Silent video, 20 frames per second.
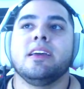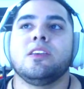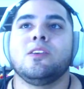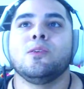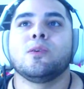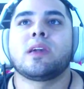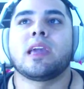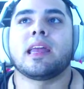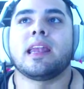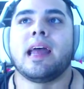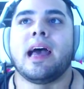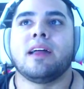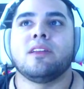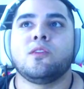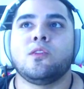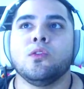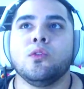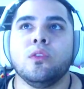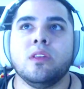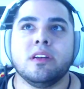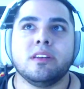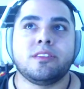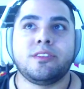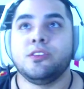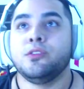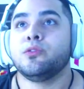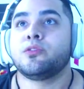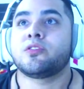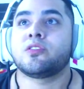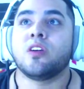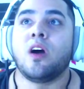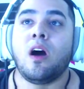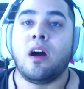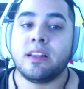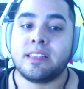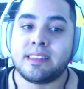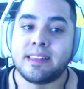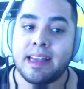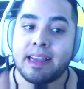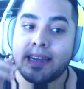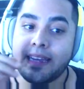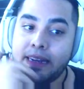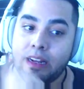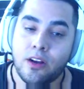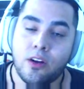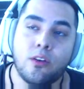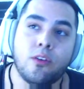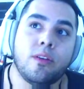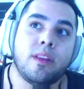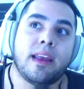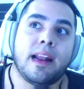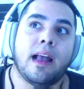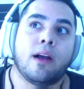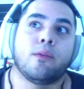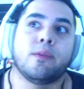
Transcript: You cannot do this. You saw a second ago that I